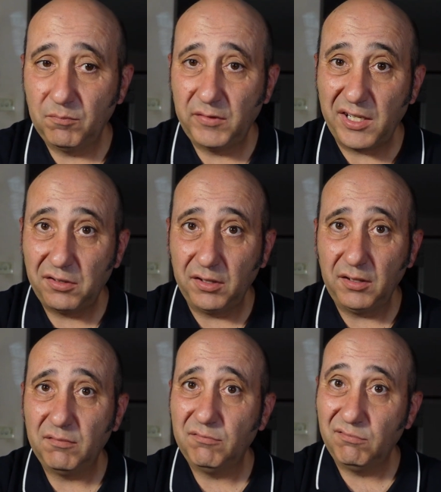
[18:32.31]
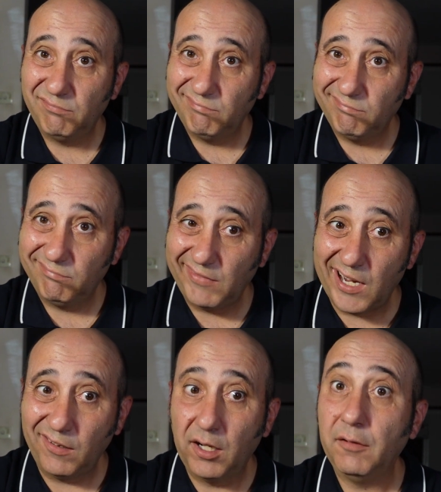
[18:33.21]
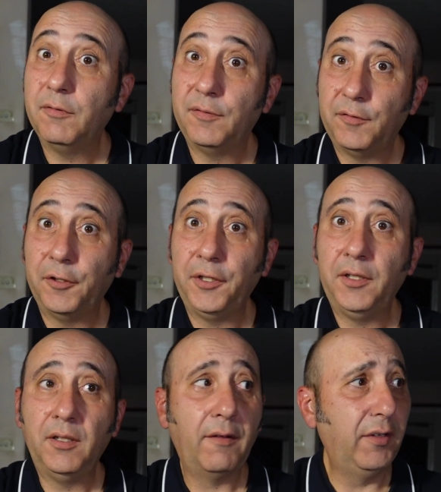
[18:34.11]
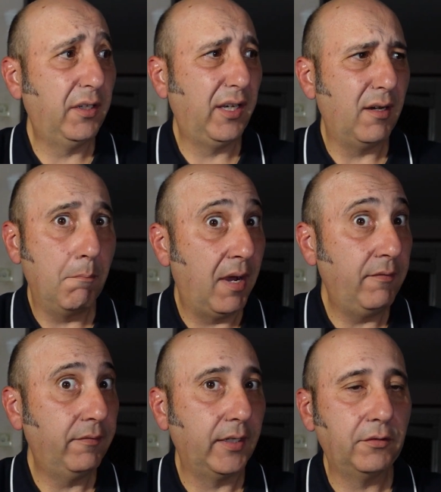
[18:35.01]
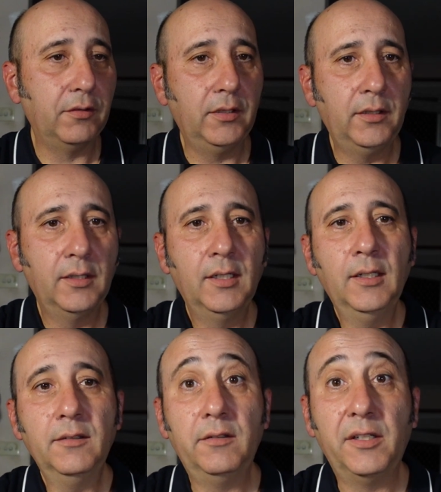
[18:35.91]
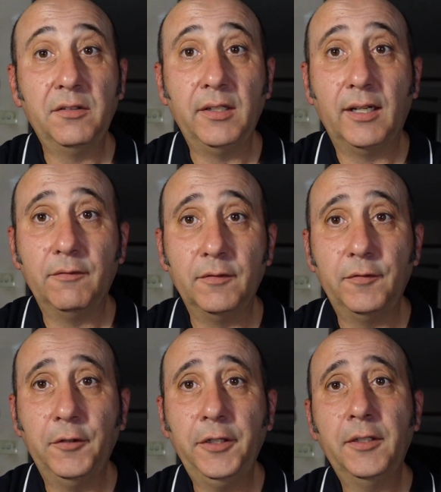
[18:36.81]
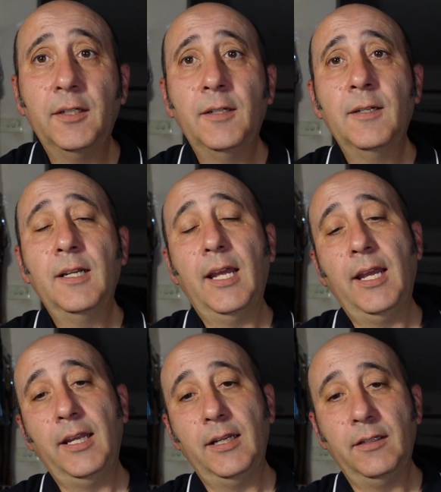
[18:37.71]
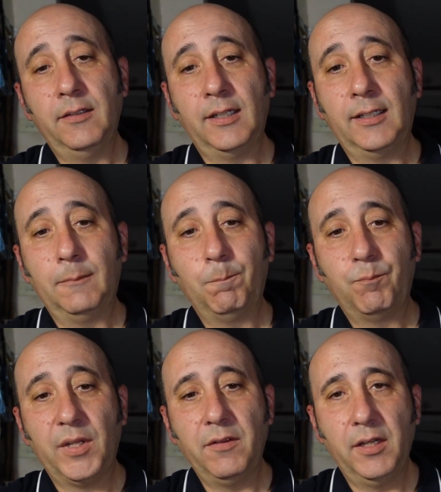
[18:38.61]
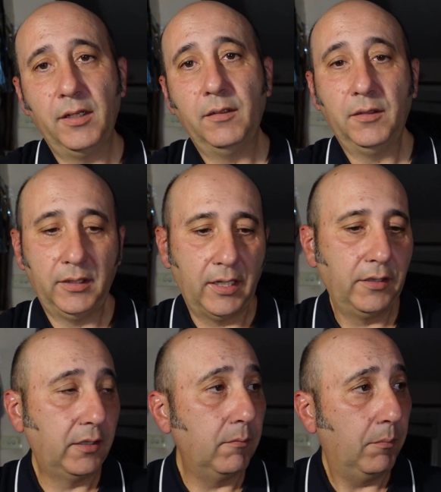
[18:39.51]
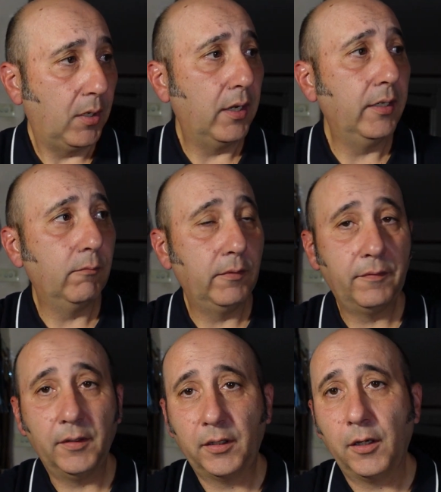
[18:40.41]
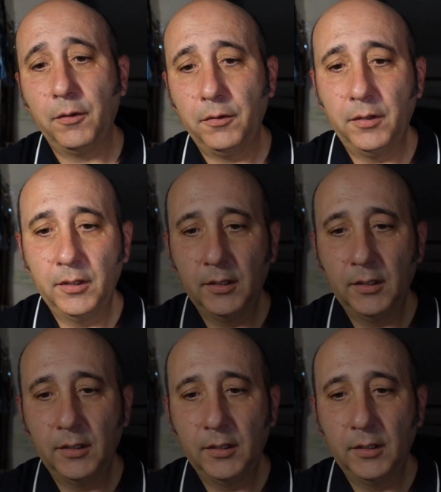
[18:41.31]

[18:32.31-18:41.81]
test it, download it for free. I think you get a month actually to test it out for free, and then you can buy it with the code.